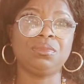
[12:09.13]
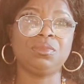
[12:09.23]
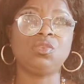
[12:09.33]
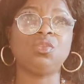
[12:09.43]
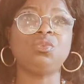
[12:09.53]

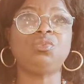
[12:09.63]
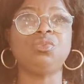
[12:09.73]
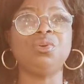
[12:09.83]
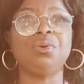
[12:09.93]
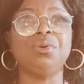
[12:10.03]
Talk to
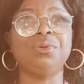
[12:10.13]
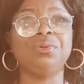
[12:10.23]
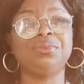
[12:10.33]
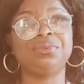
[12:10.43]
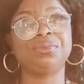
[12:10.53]
your
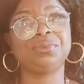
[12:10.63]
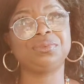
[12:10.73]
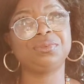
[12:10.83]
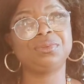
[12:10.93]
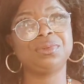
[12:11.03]
God.
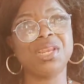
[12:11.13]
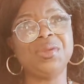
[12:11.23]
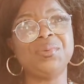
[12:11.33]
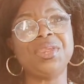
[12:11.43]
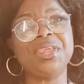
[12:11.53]
He
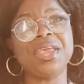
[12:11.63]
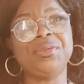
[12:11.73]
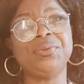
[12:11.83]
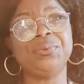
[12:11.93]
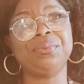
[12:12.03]
will hear
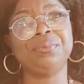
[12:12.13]
you.